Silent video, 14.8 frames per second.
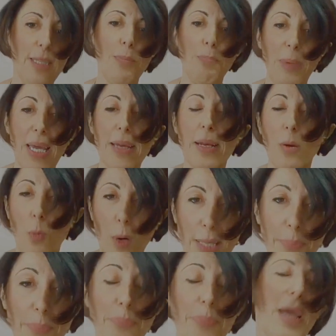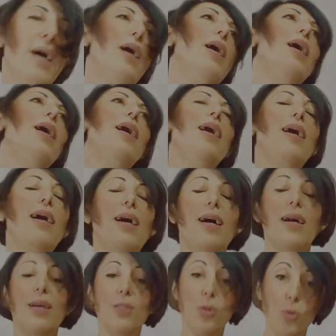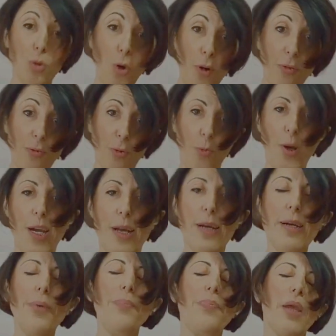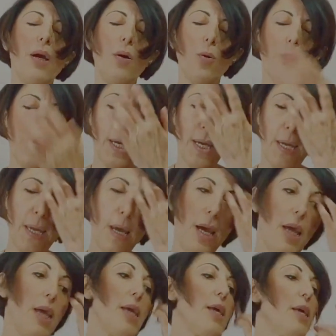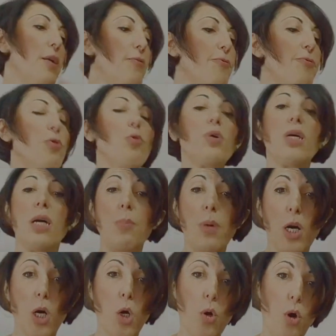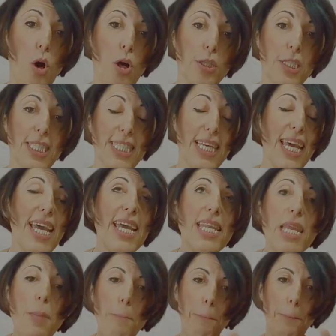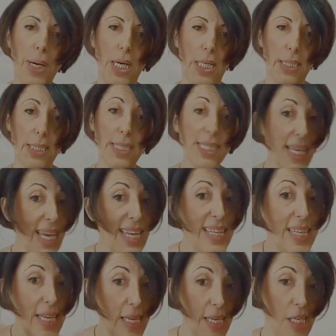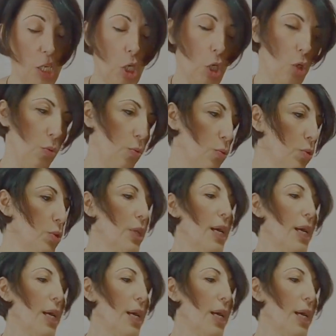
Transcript: beta 1 software, okay, if you come across any bugs, any issues,